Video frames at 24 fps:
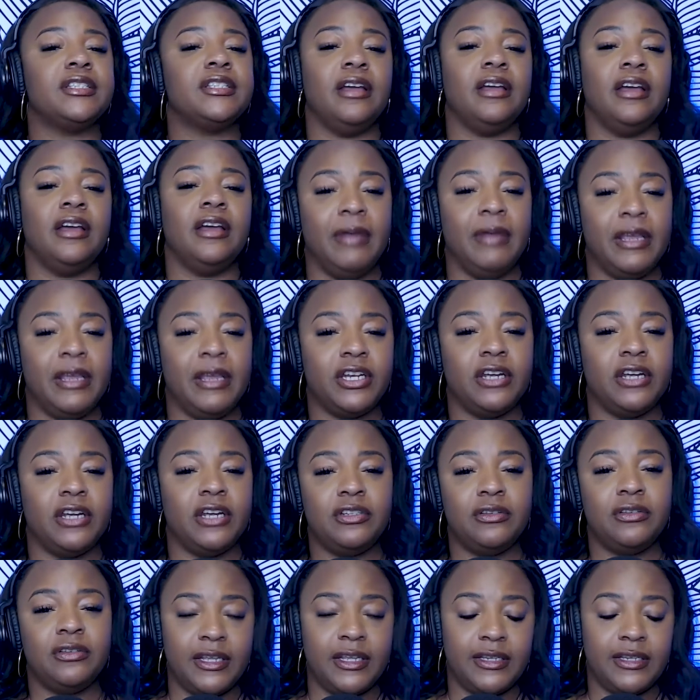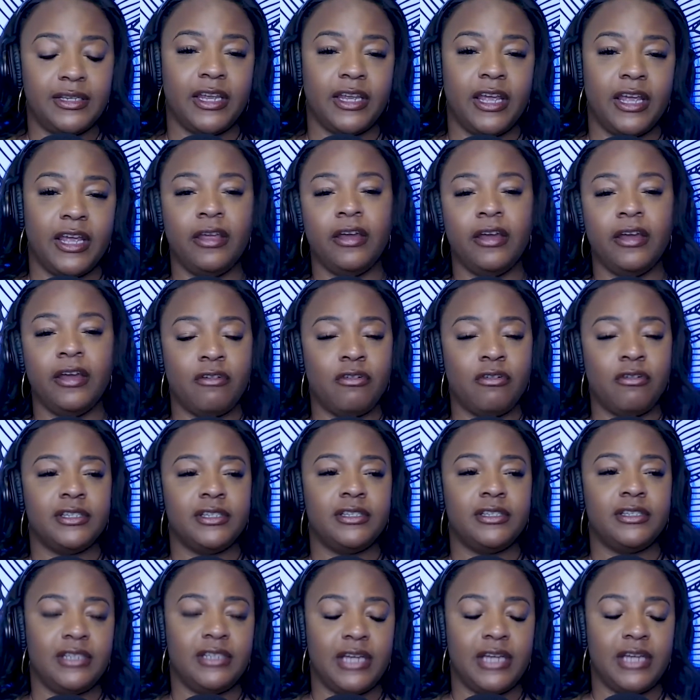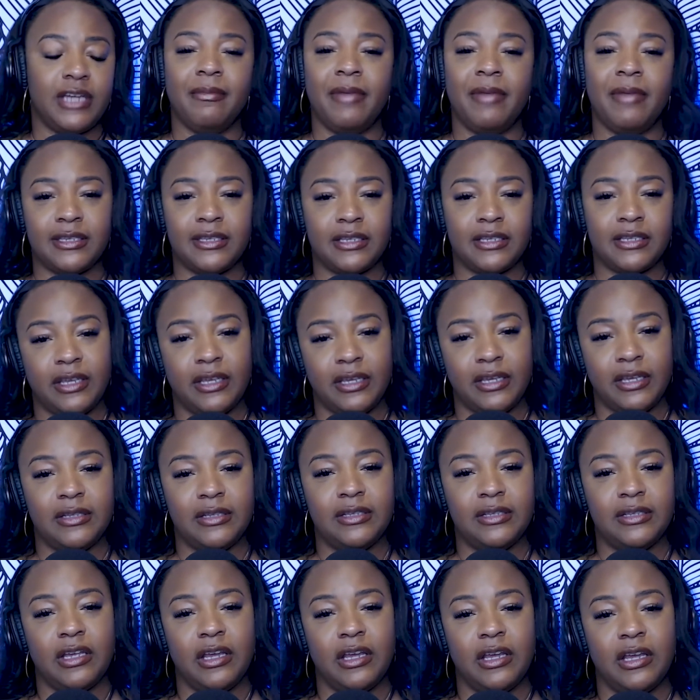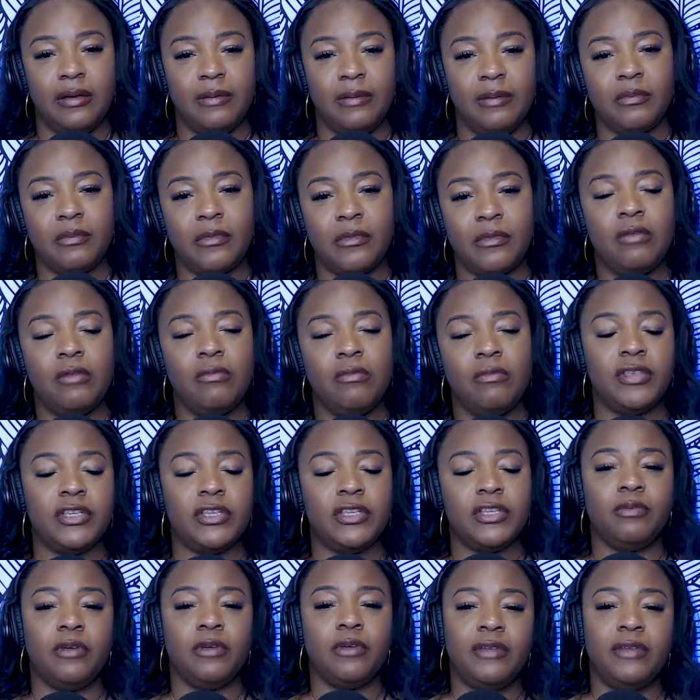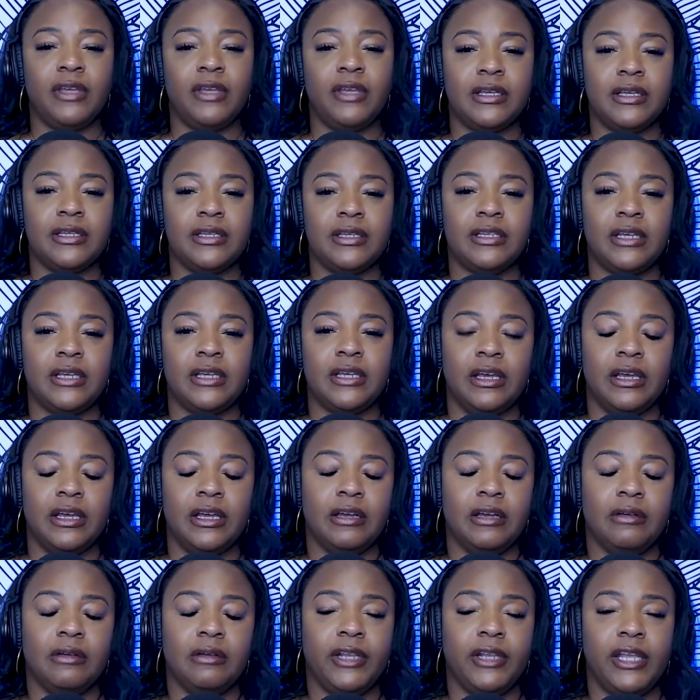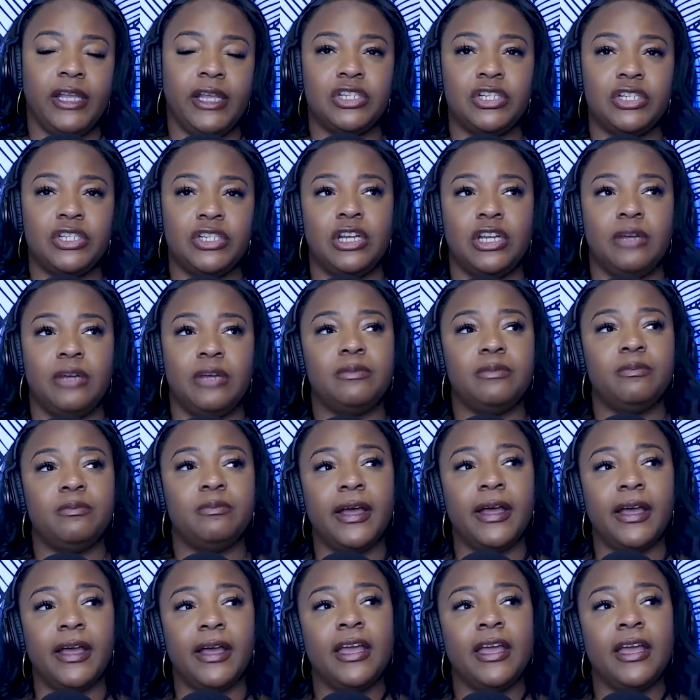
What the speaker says: They share 2 kids together. Of course, Tom has kids with his previous relationships, but